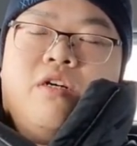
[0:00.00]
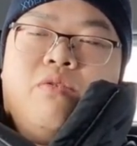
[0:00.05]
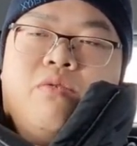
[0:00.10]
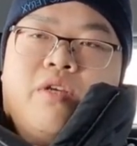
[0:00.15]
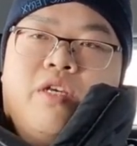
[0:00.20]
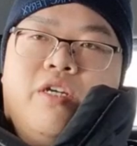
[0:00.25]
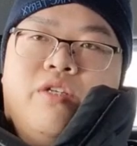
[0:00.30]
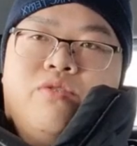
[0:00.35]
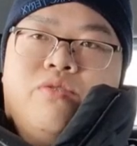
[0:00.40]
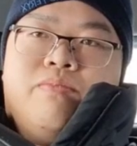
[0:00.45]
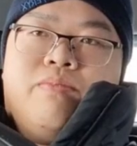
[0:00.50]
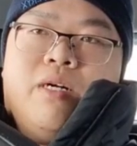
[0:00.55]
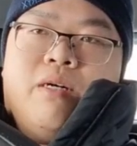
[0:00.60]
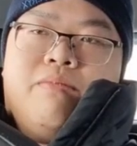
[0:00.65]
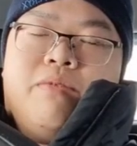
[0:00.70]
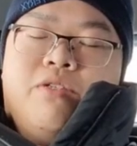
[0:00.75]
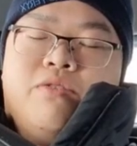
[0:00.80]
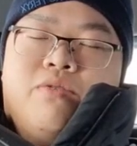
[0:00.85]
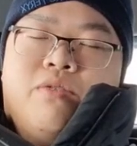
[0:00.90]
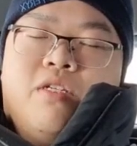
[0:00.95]
okay to
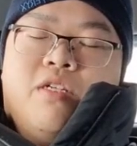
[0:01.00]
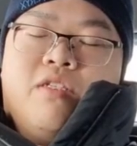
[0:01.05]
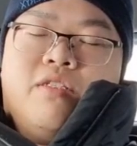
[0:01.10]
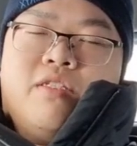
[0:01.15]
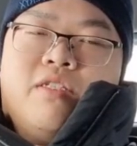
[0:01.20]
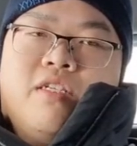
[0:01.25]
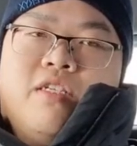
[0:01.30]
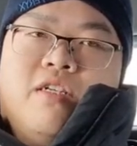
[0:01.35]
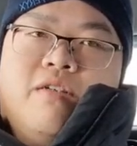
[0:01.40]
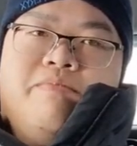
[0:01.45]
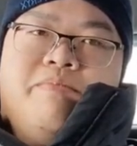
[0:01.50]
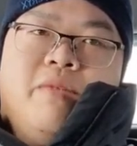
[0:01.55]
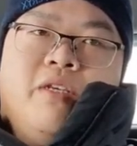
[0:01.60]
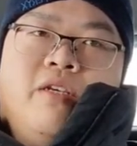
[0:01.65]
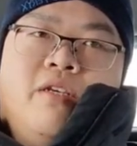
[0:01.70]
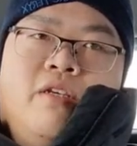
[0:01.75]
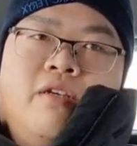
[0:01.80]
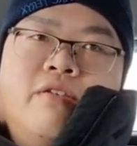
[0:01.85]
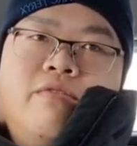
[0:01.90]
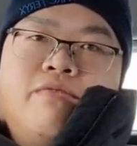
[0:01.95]
publish on the
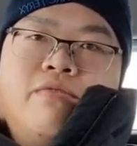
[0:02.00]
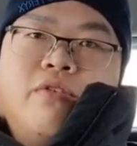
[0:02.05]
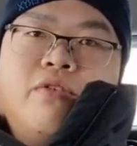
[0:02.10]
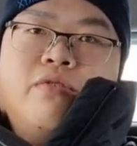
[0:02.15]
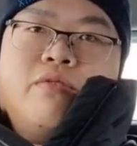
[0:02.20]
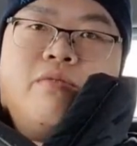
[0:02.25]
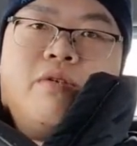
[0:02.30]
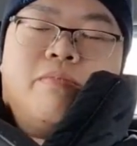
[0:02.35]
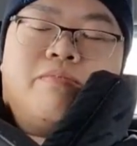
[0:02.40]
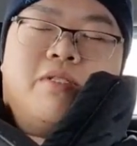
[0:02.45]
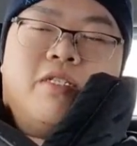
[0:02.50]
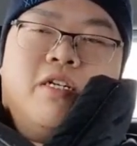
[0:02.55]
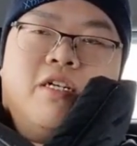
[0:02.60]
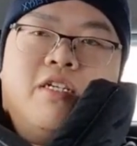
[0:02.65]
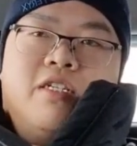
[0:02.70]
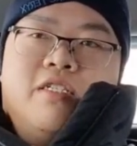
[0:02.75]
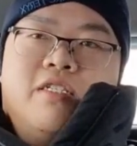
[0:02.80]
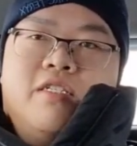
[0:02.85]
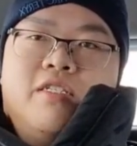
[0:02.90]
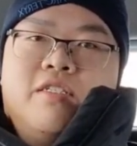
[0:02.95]
foreign
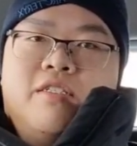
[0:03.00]
website.